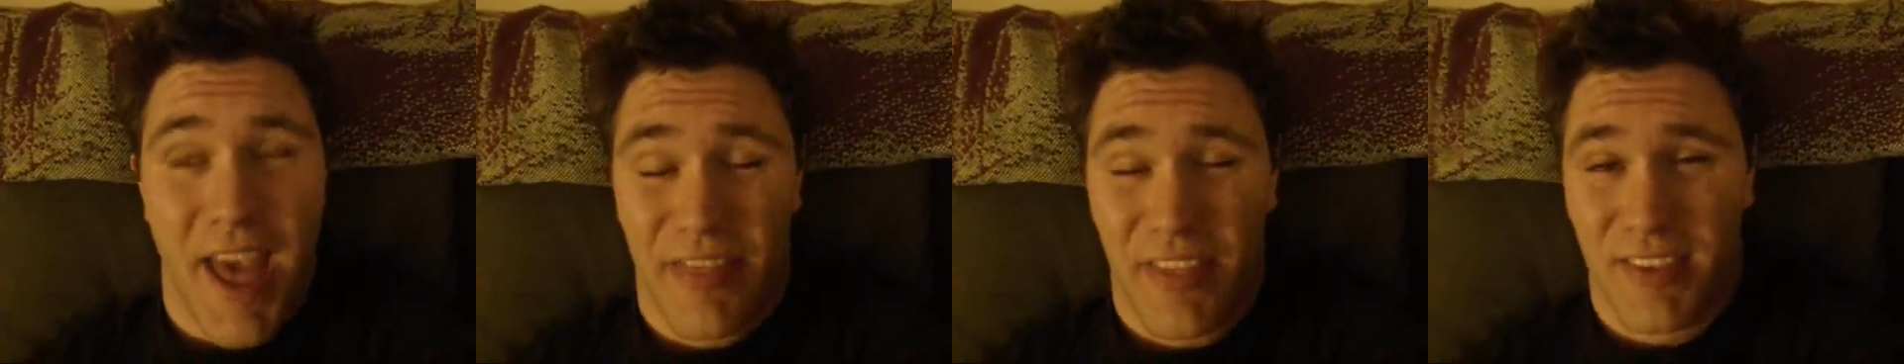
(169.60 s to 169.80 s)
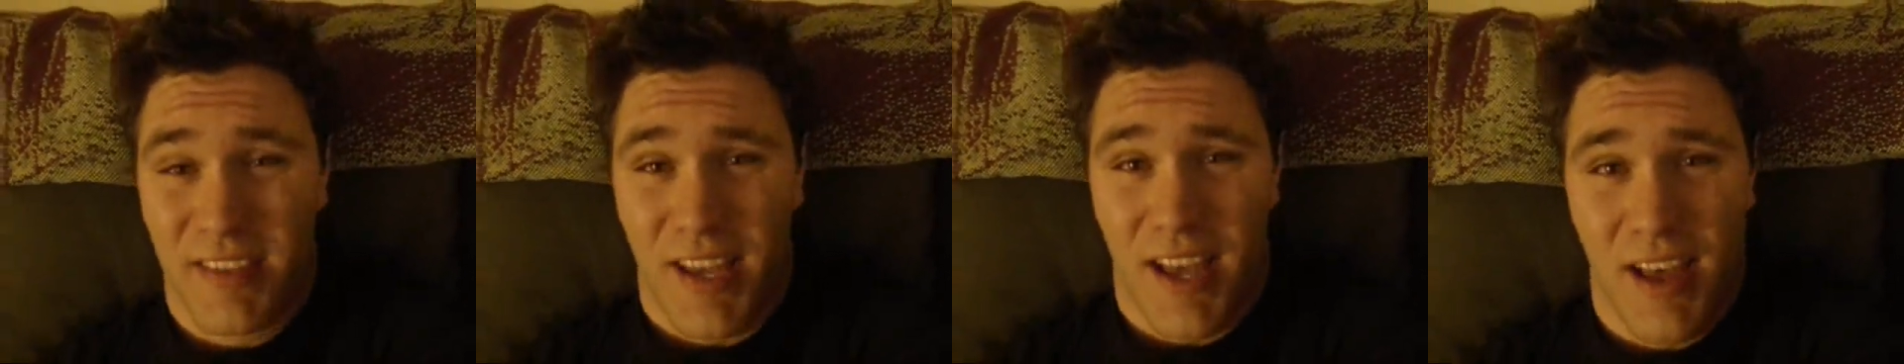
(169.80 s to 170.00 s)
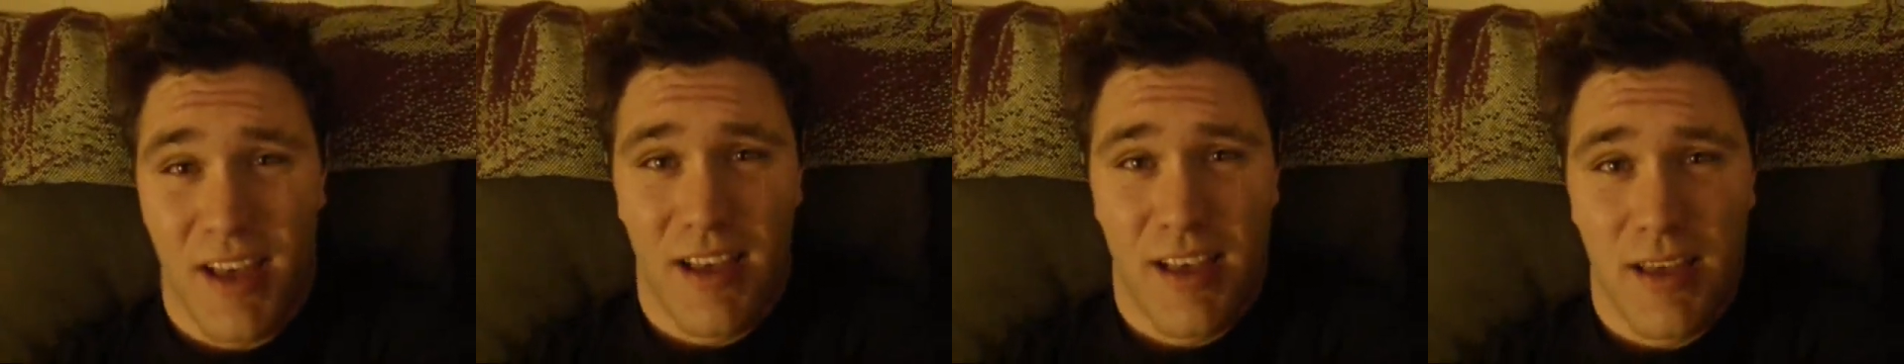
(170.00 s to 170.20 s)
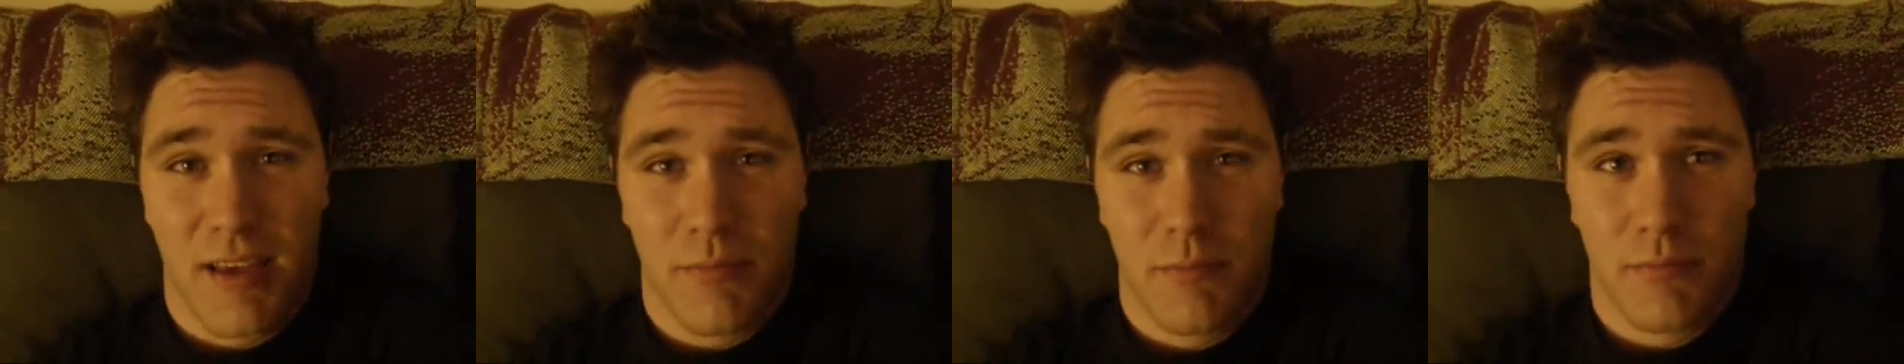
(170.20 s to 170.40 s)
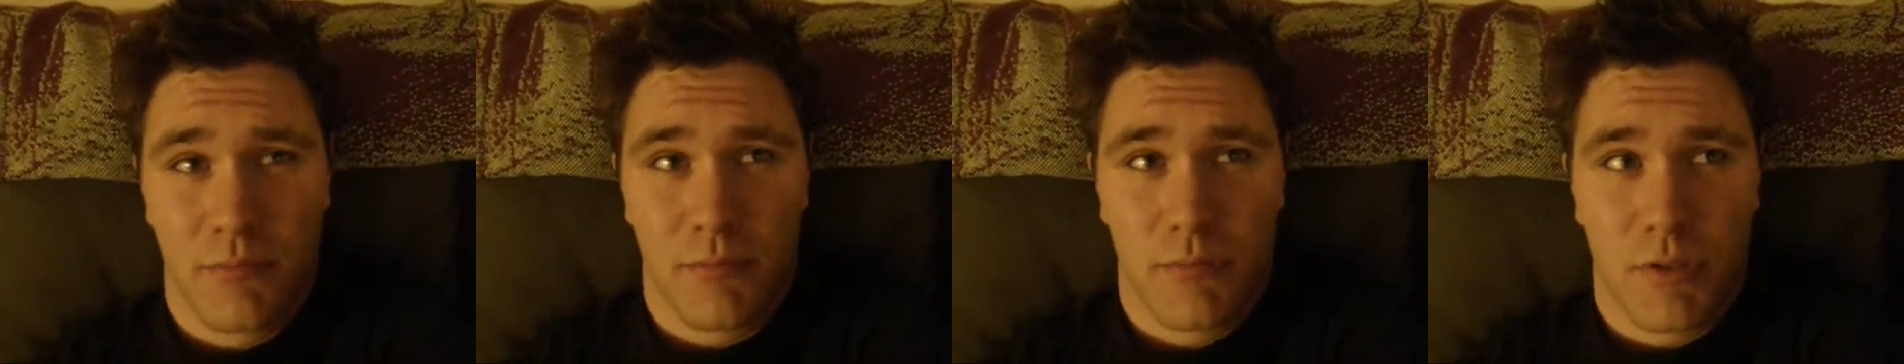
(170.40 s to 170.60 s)
at the
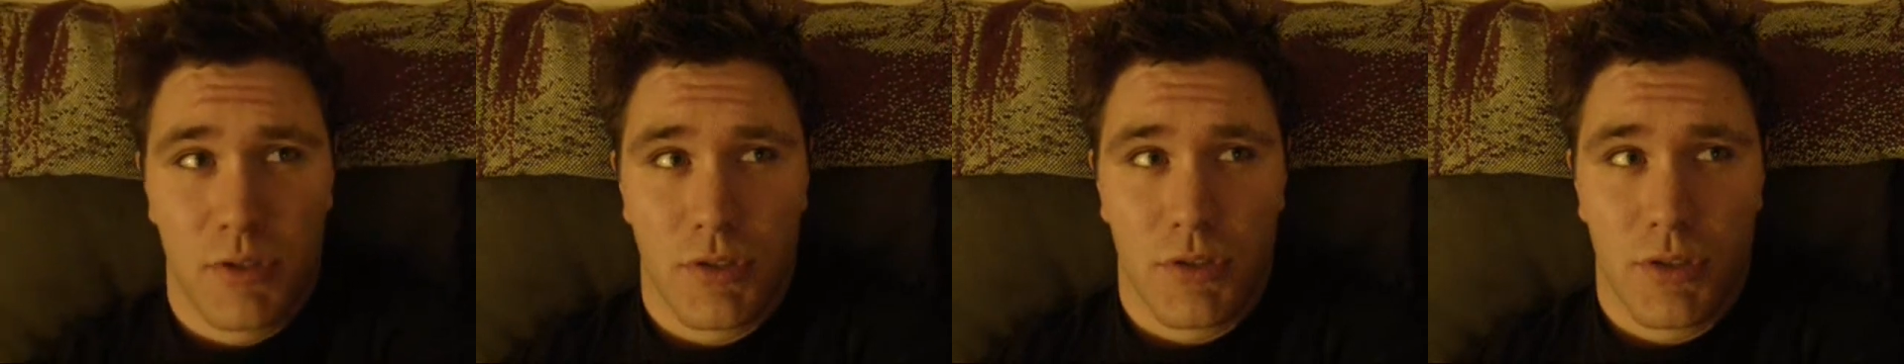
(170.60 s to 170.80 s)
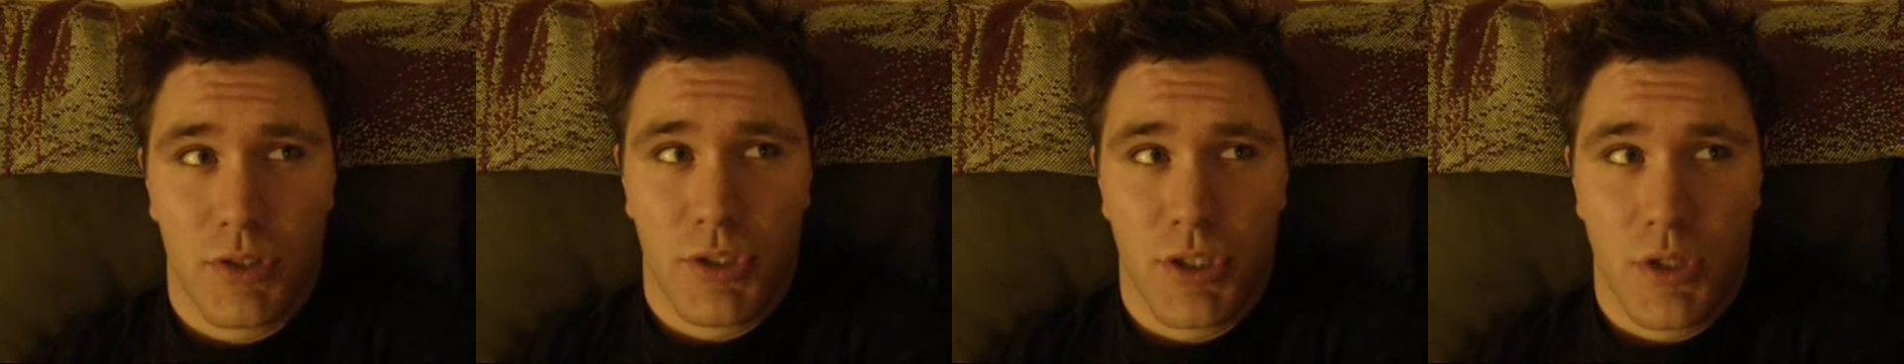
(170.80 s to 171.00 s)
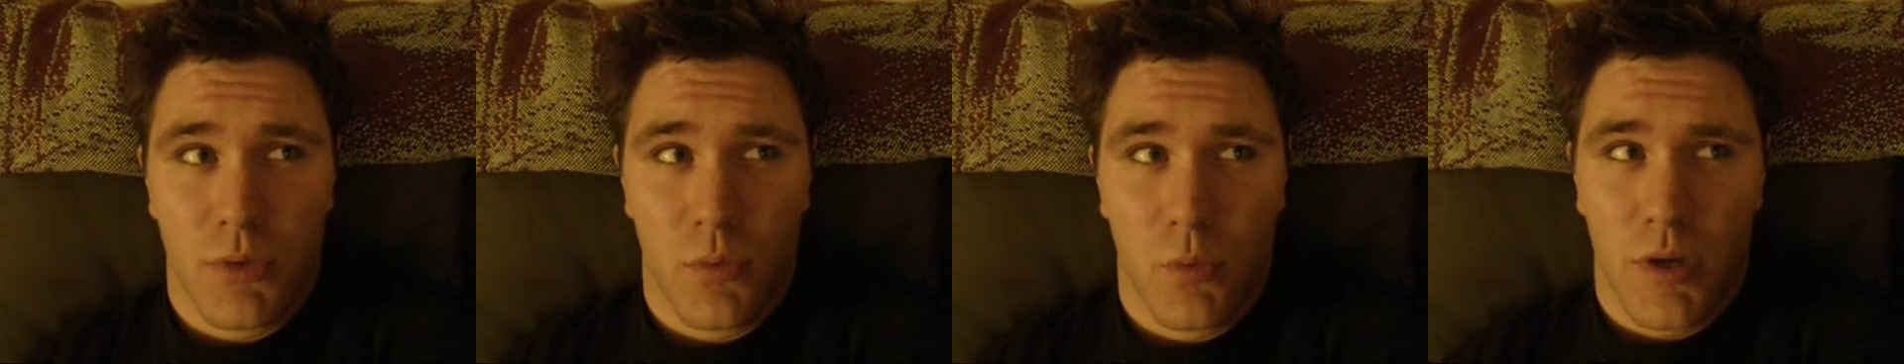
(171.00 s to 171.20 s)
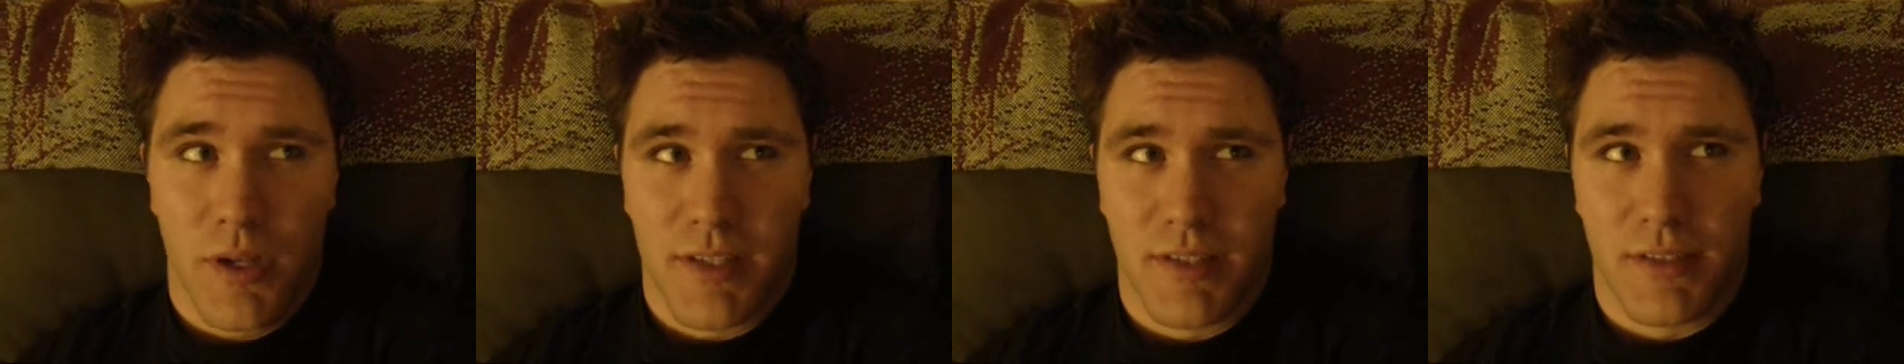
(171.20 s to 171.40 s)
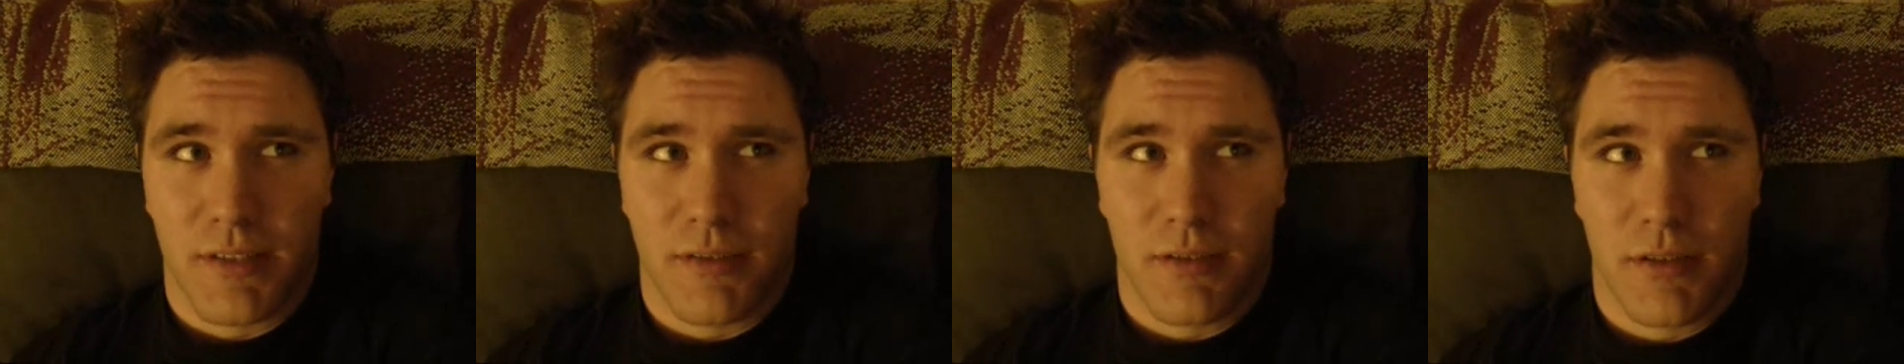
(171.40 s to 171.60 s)
time, she
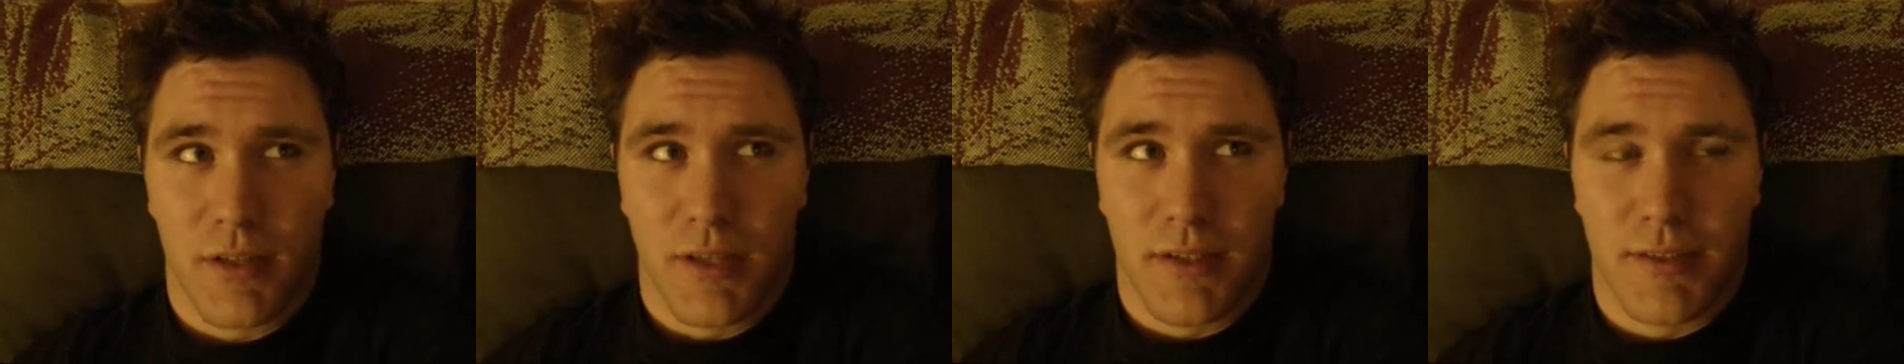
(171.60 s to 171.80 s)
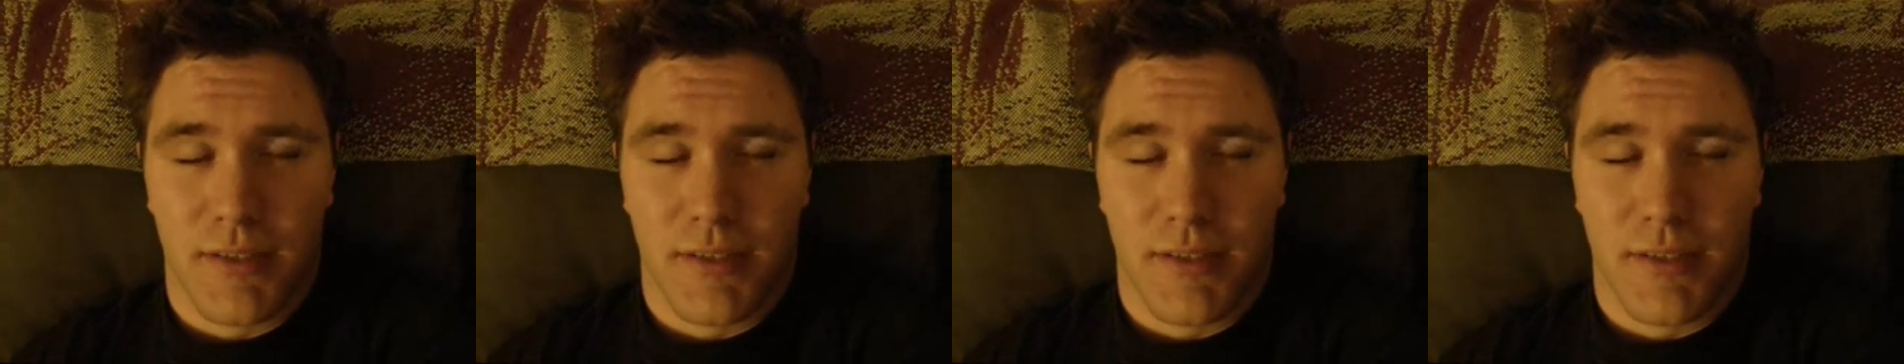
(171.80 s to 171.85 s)
wasn't